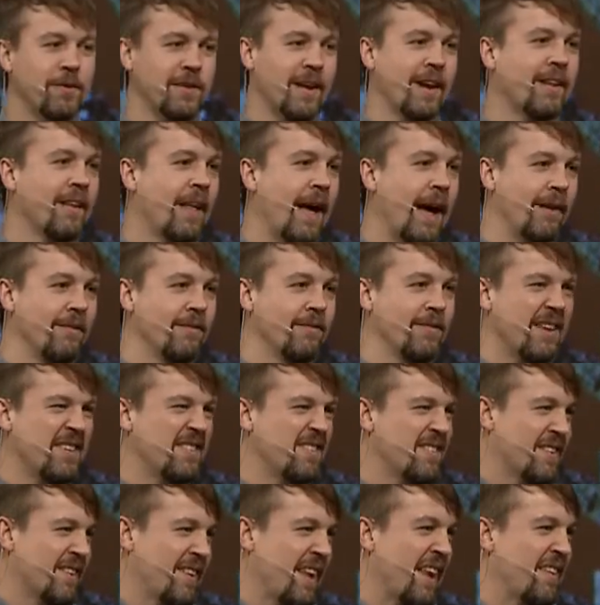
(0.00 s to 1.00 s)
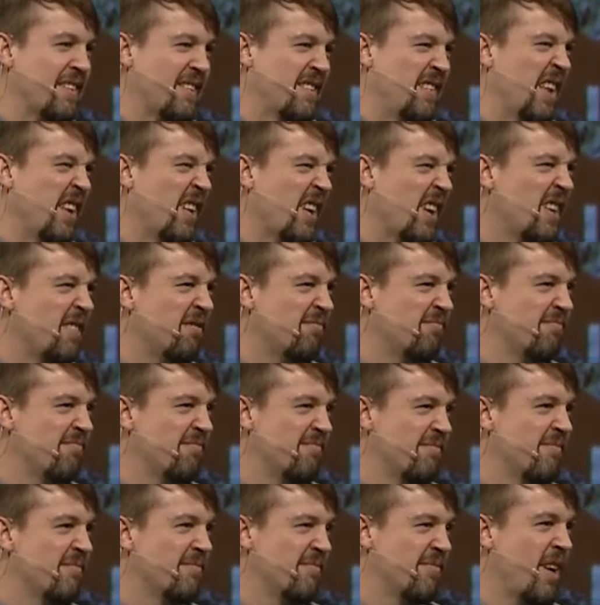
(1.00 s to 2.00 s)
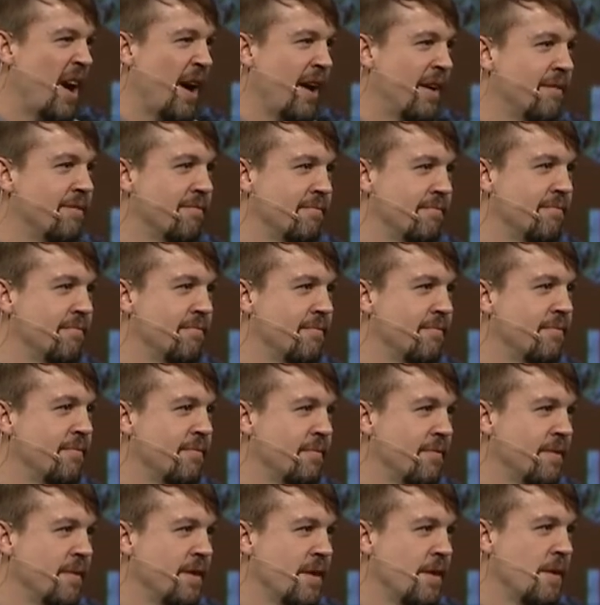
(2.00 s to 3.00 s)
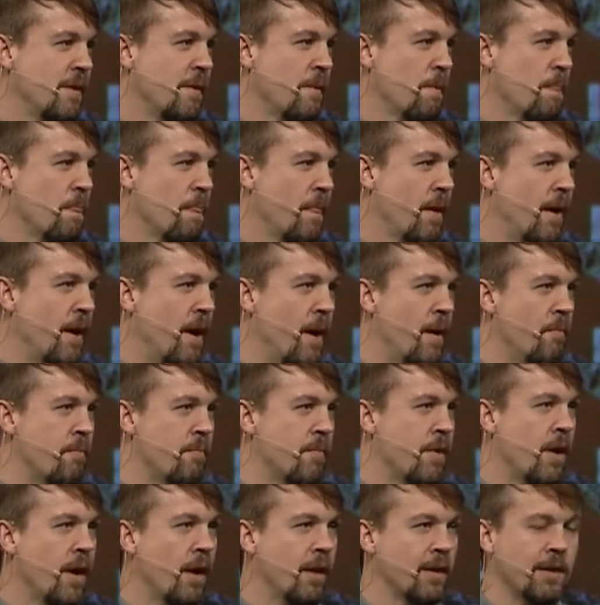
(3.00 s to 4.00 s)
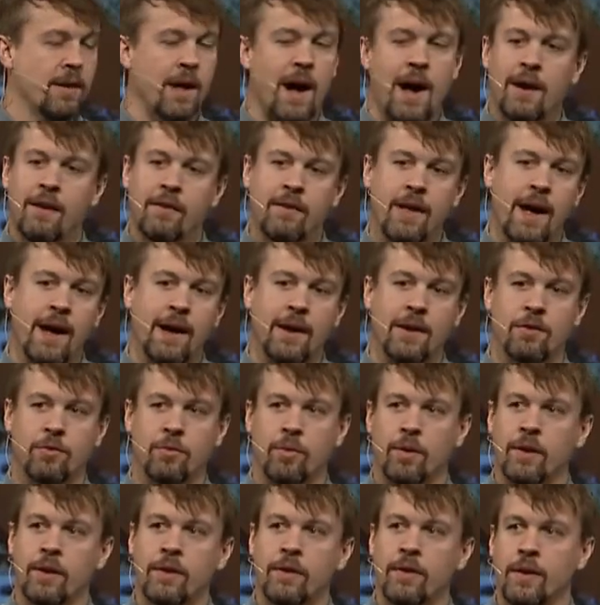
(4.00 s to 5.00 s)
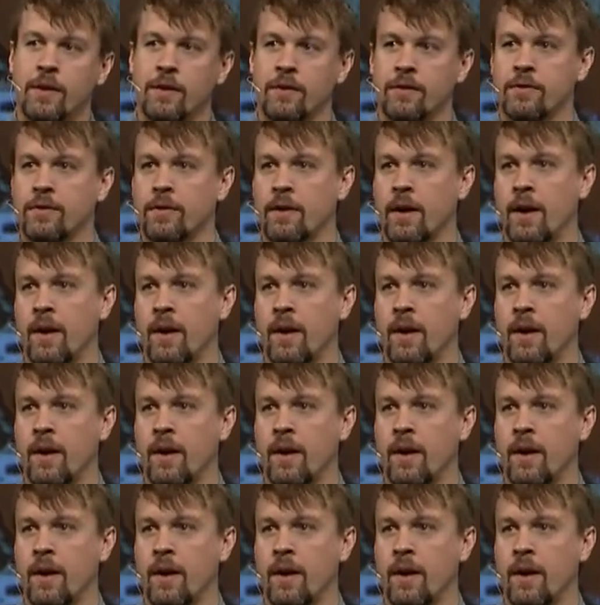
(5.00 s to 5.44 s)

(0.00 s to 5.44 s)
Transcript: I would say to that. That's kind of silly, right? Um, a lot of that is really this.